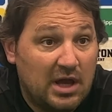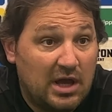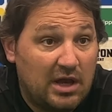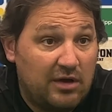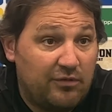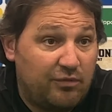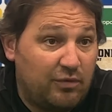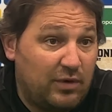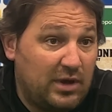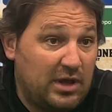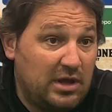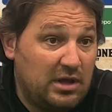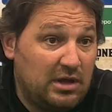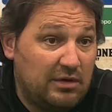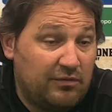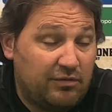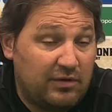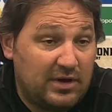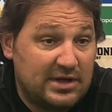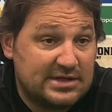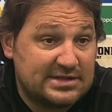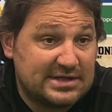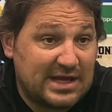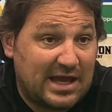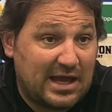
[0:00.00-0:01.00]
If we if
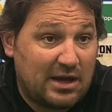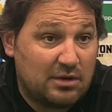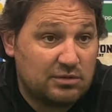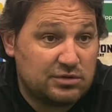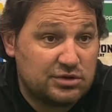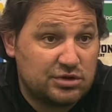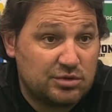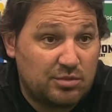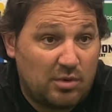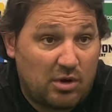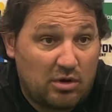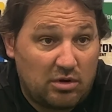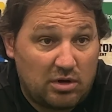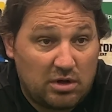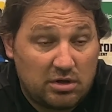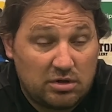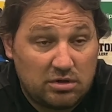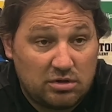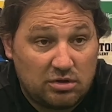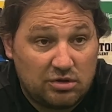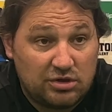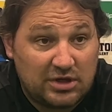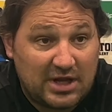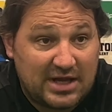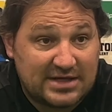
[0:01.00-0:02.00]
we set out tomorrow
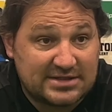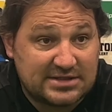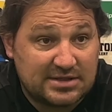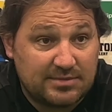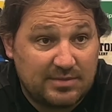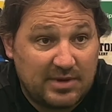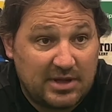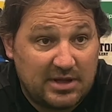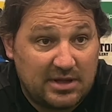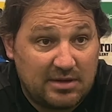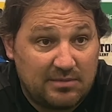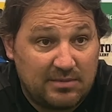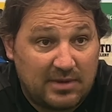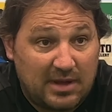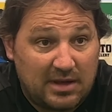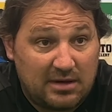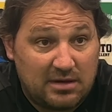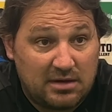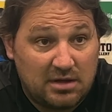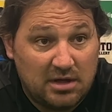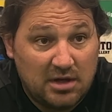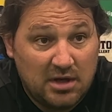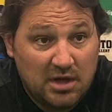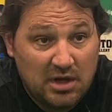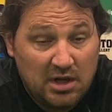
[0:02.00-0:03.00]
and underestimate them,
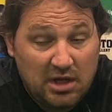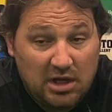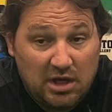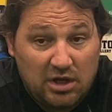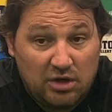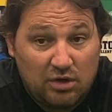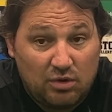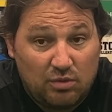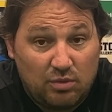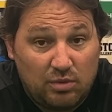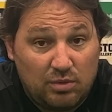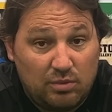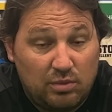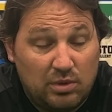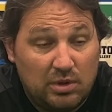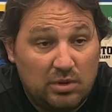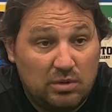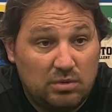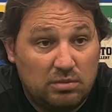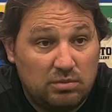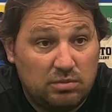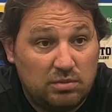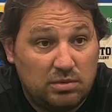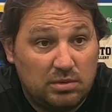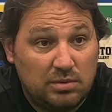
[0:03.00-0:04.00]
then you know
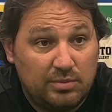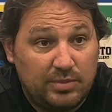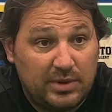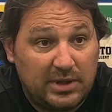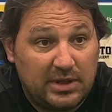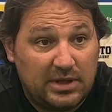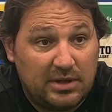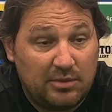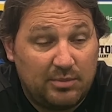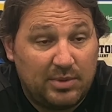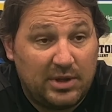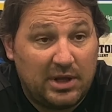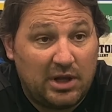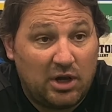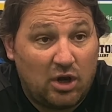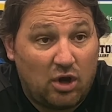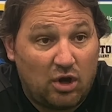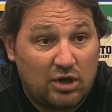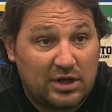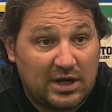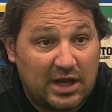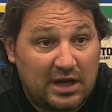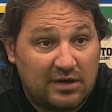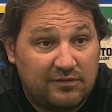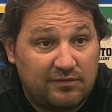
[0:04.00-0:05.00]
we'll will be it'll be a
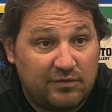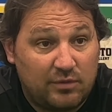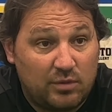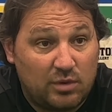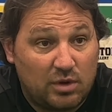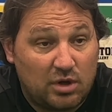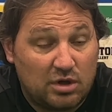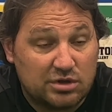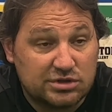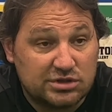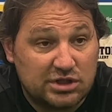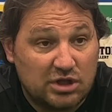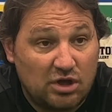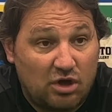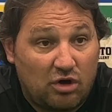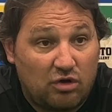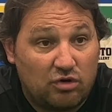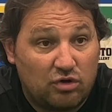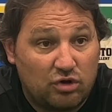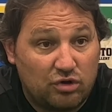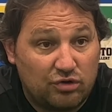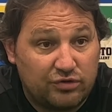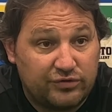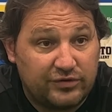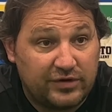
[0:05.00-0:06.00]
long night for because they are
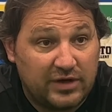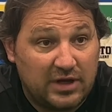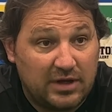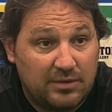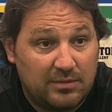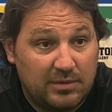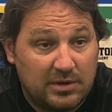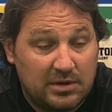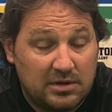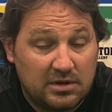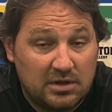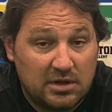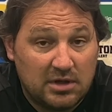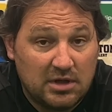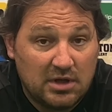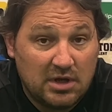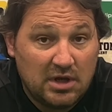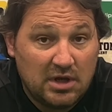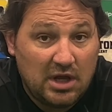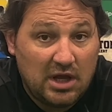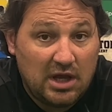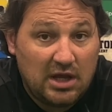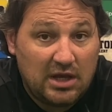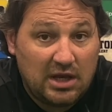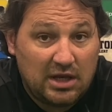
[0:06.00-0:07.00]
a good team, and
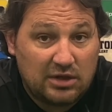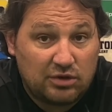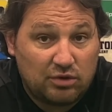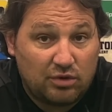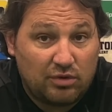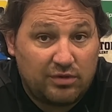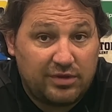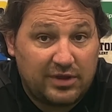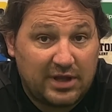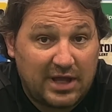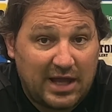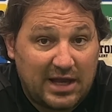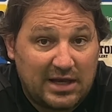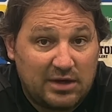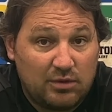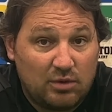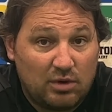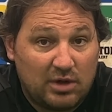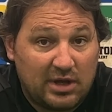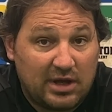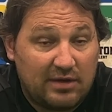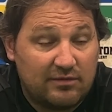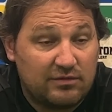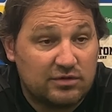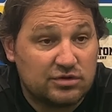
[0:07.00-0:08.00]
and I don't think
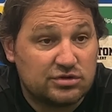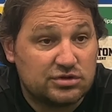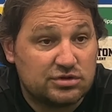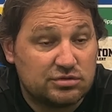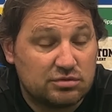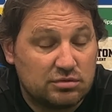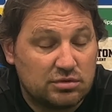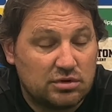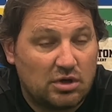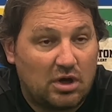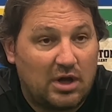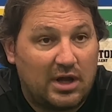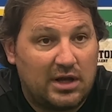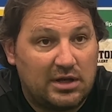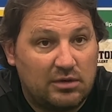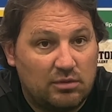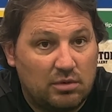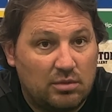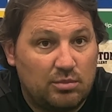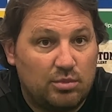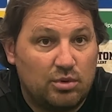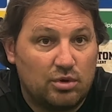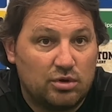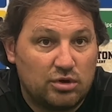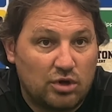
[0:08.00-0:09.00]
anyone give us not
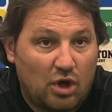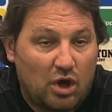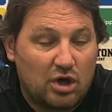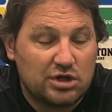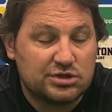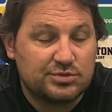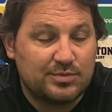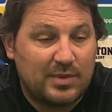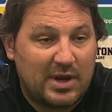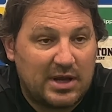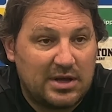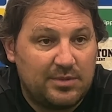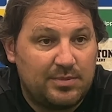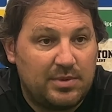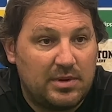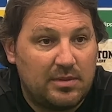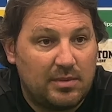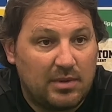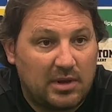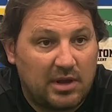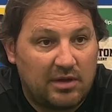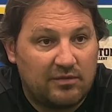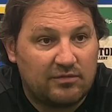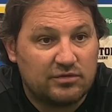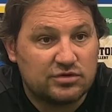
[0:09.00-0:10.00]
anyone but not as many
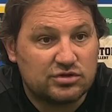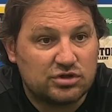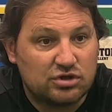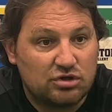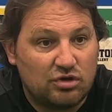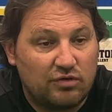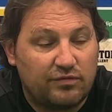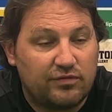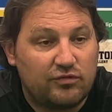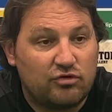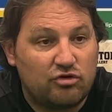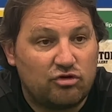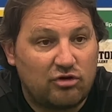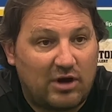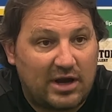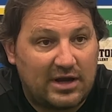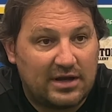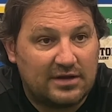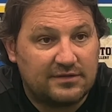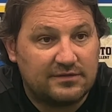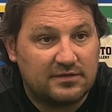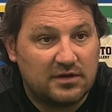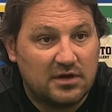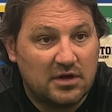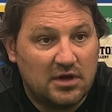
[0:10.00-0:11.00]
people give us enough
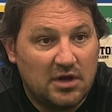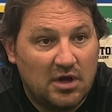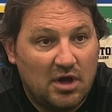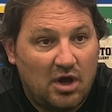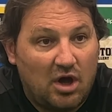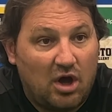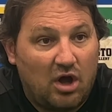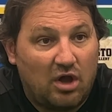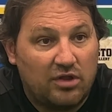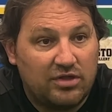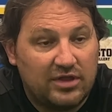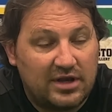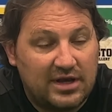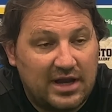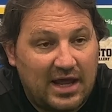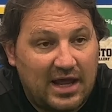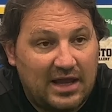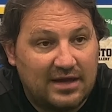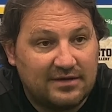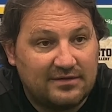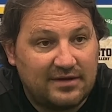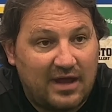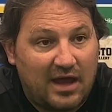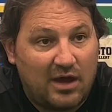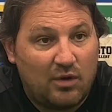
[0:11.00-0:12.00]
credit on the
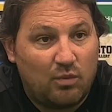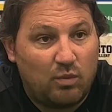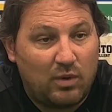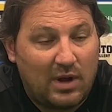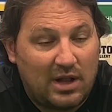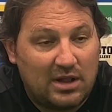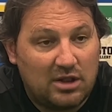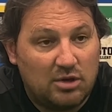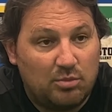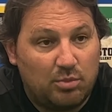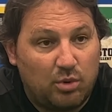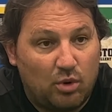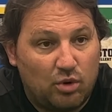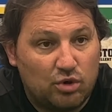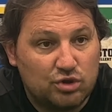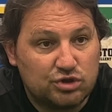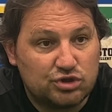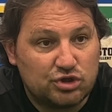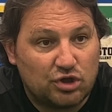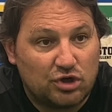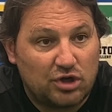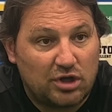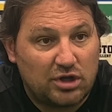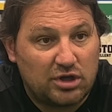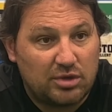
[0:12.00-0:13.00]
night how well the boys
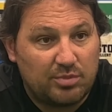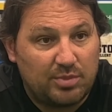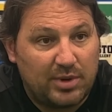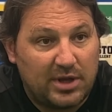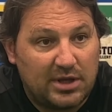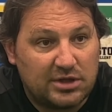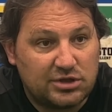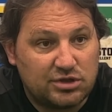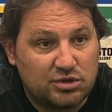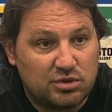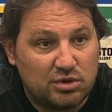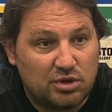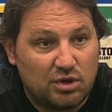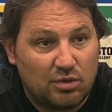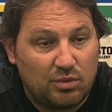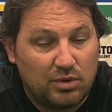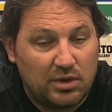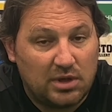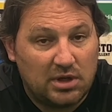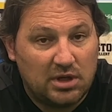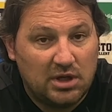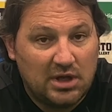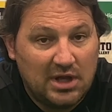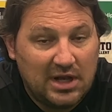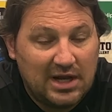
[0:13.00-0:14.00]
done on the pitch. You know,
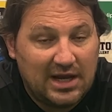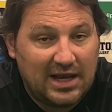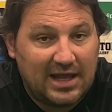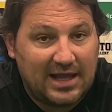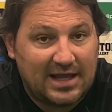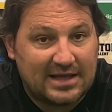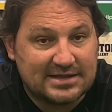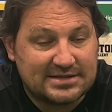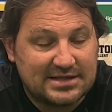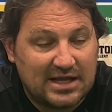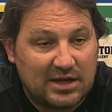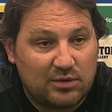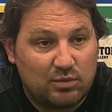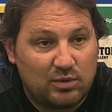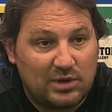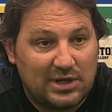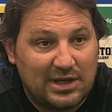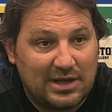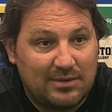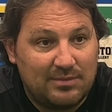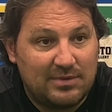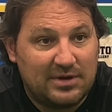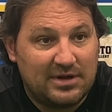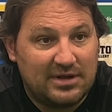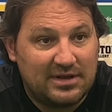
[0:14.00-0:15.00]
we like I said, we
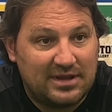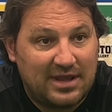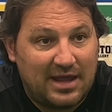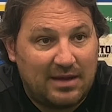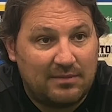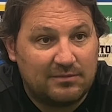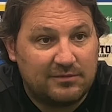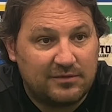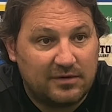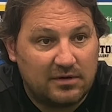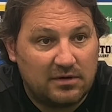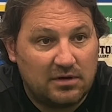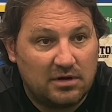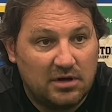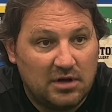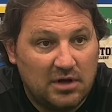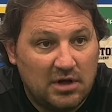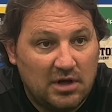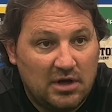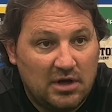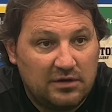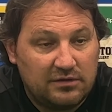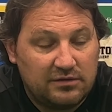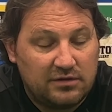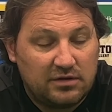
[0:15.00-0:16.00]
limited them to
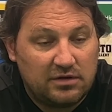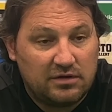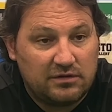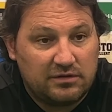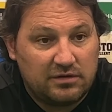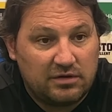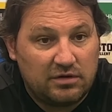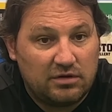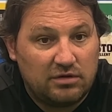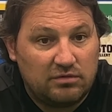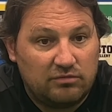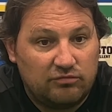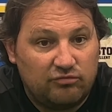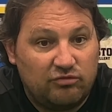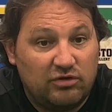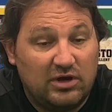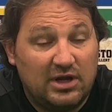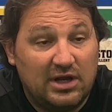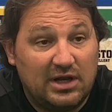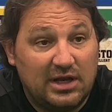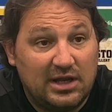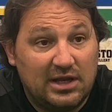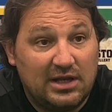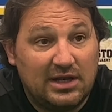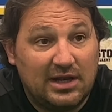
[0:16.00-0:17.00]
to, to
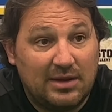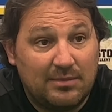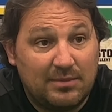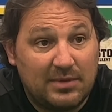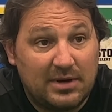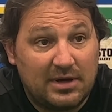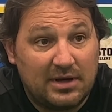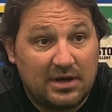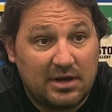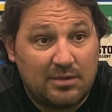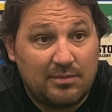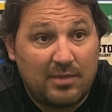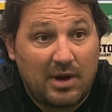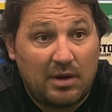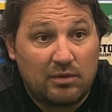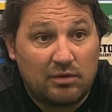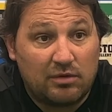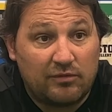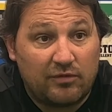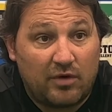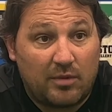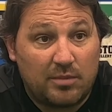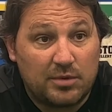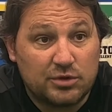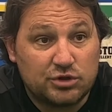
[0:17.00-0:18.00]
really limited amount
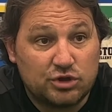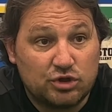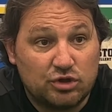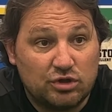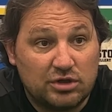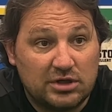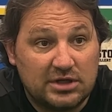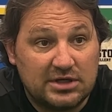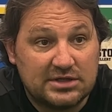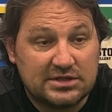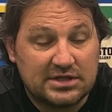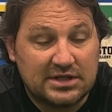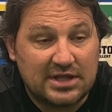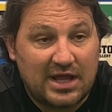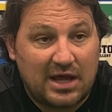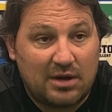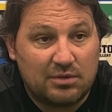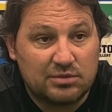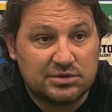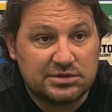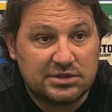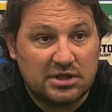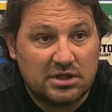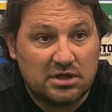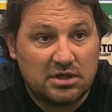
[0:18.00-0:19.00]
of opportunities, and that
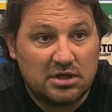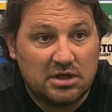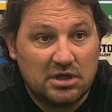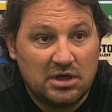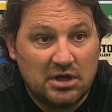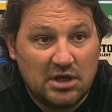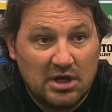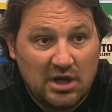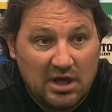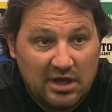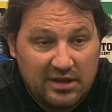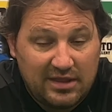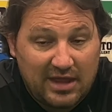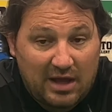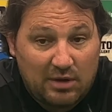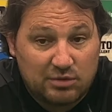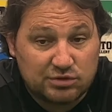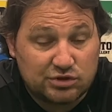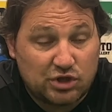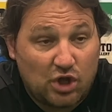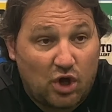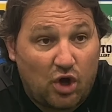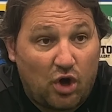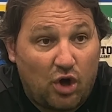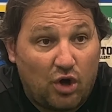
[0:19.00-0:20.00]
was the that
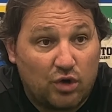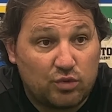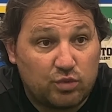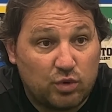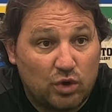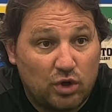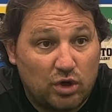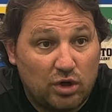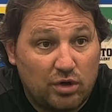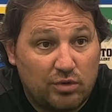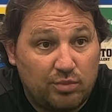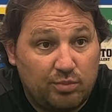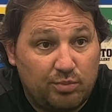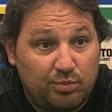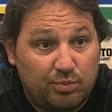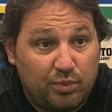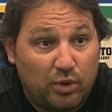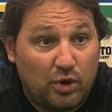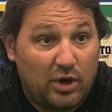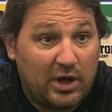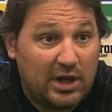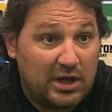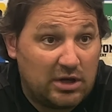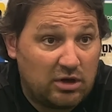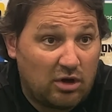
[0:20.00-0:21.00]
was the hard work
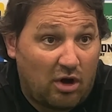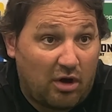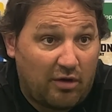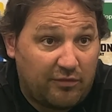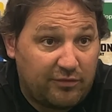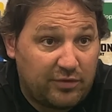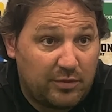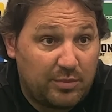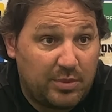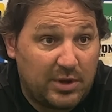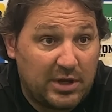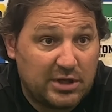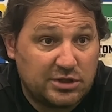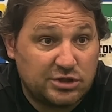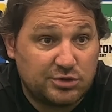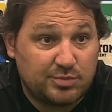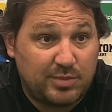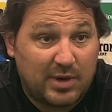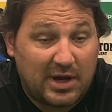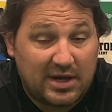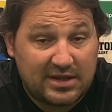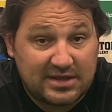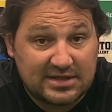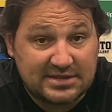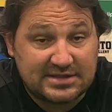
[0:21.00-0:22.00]
put in off the pitch
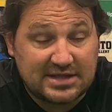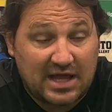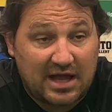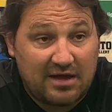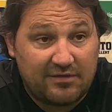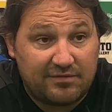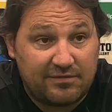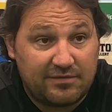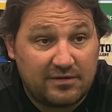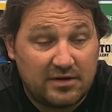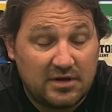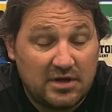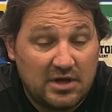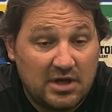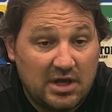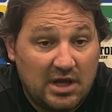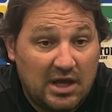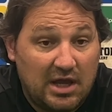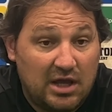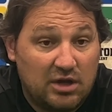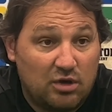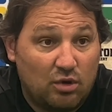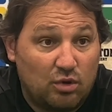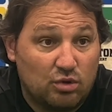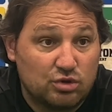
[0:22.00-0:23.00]
by the staff,
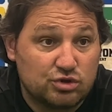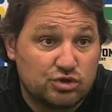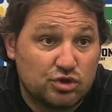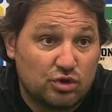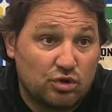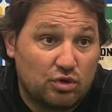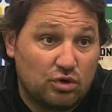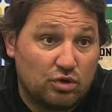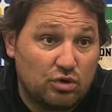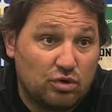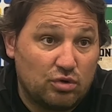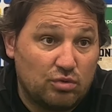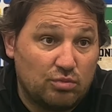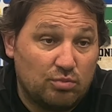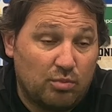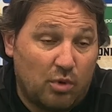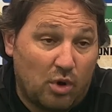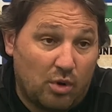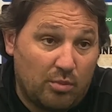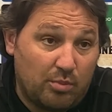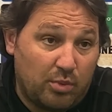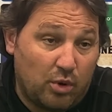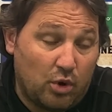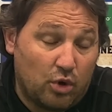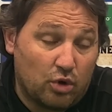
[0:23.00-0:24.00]
and also
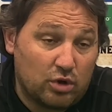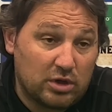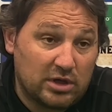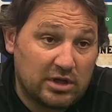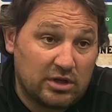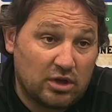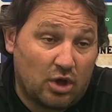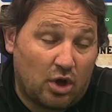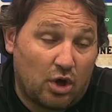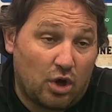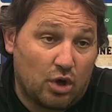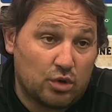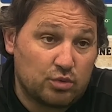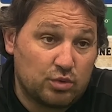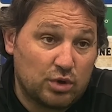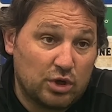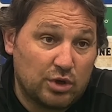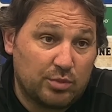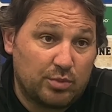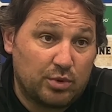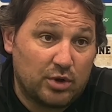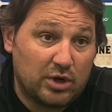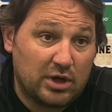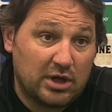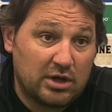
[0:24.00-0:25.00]
more importantly the hard
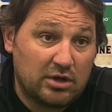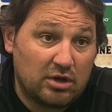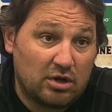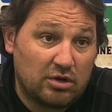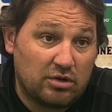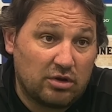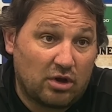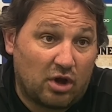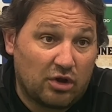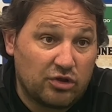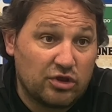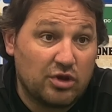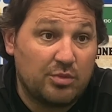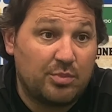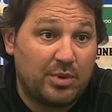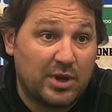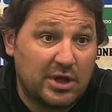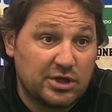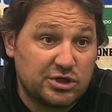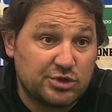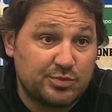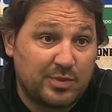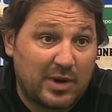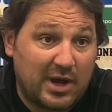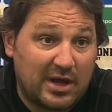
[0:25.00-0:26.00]
work put in on, on the
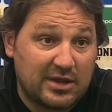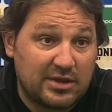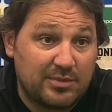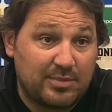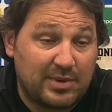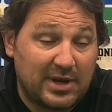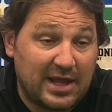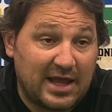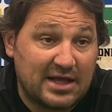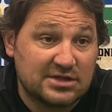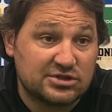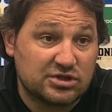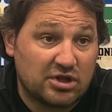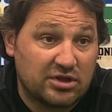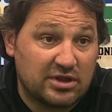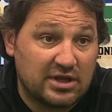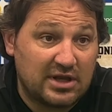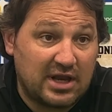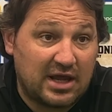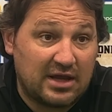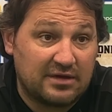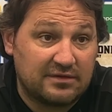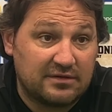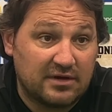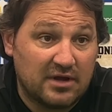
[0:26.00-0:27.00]
pitch by the players on the
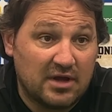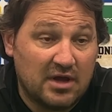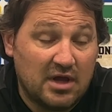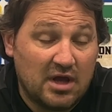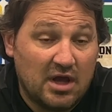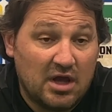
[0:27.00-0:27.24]
night.